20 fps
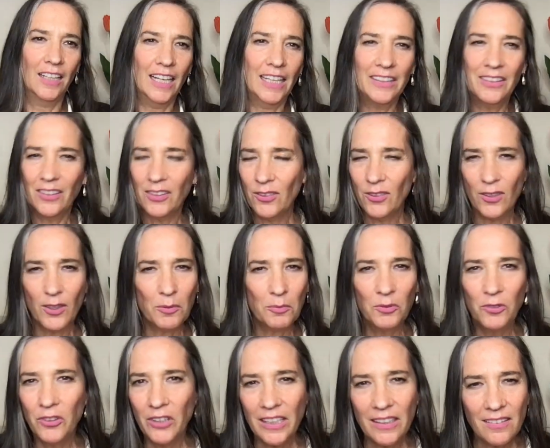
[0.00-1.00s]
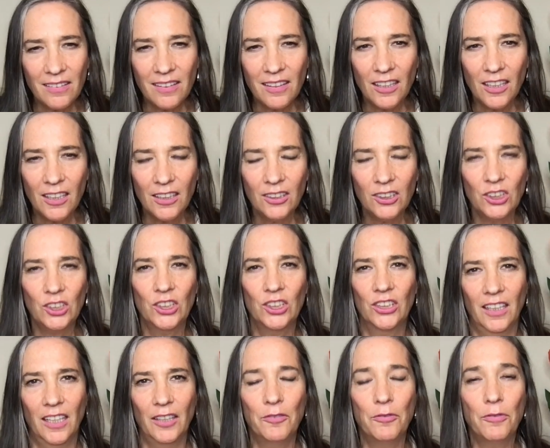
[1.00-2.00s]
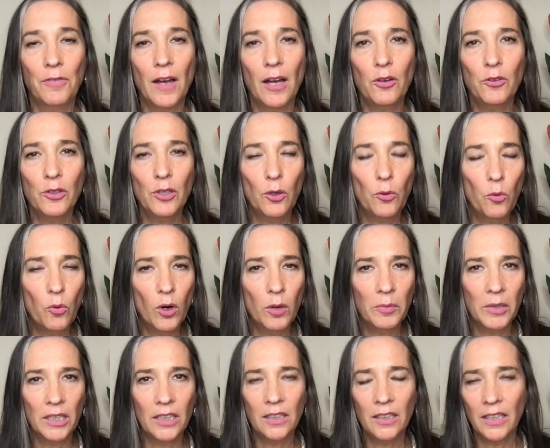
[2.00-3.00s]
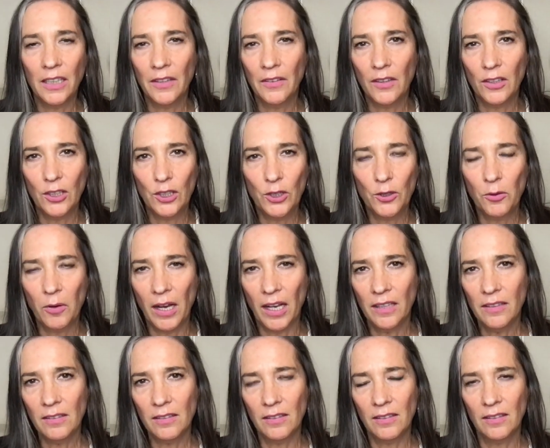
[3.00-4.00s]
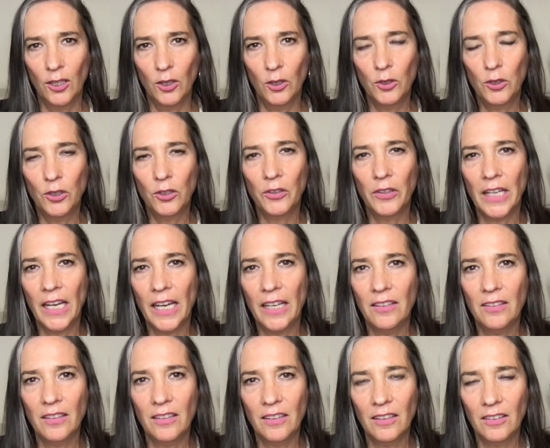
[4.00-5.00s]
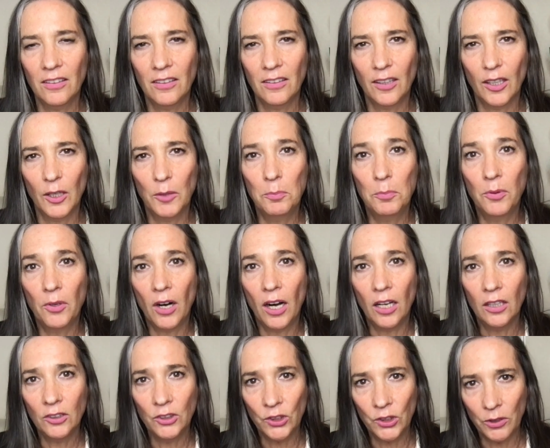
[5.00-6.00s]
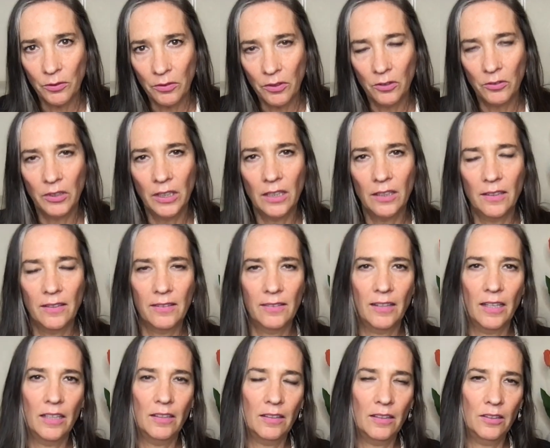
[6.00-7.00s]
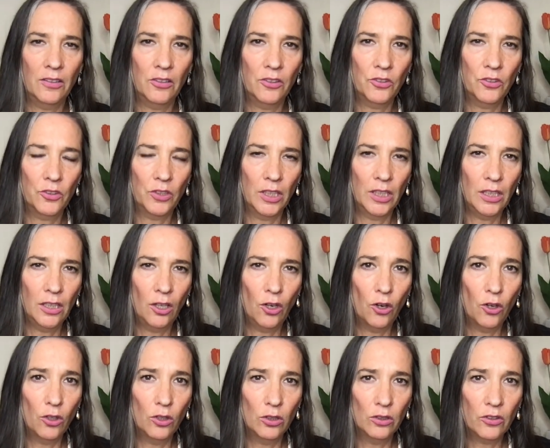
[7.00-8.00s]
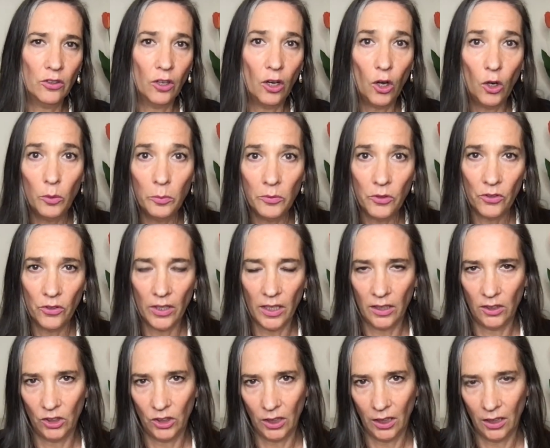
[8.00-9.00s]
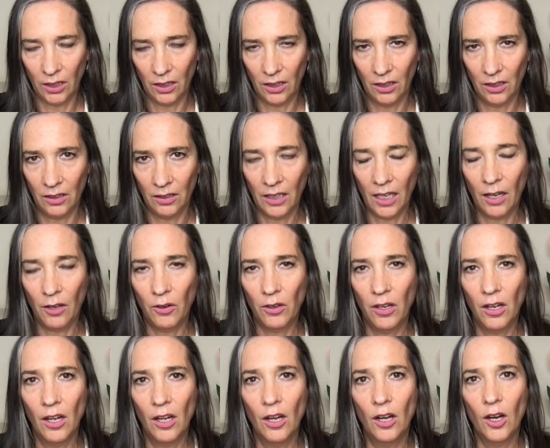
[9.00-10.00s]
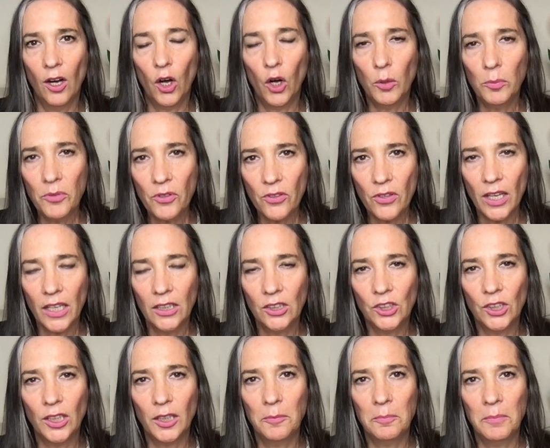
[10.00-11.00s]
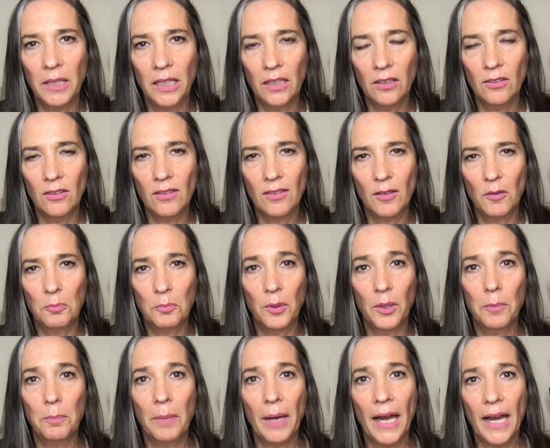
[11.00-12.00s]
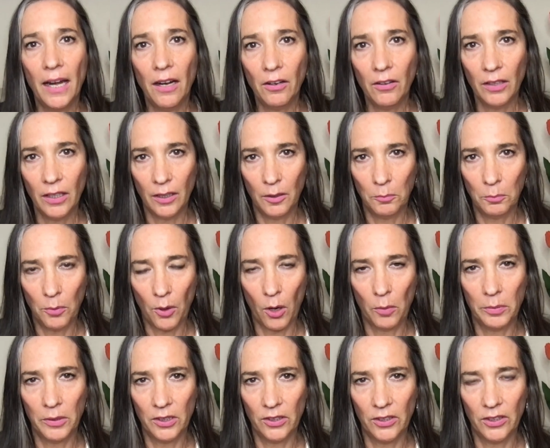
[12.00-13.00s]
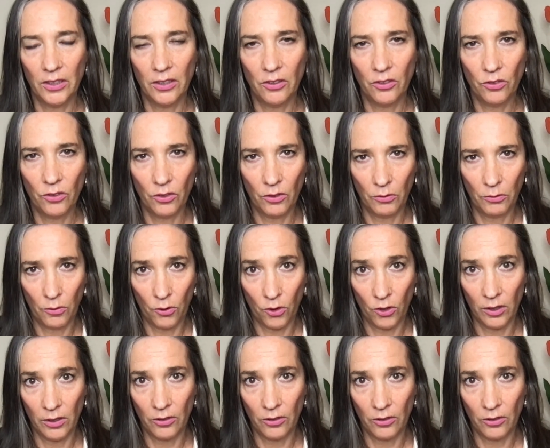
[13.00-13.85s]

I did some research and found a woman in the US who created a branch of the real estate industry called home staging. Now, Homestaging means preparing properties for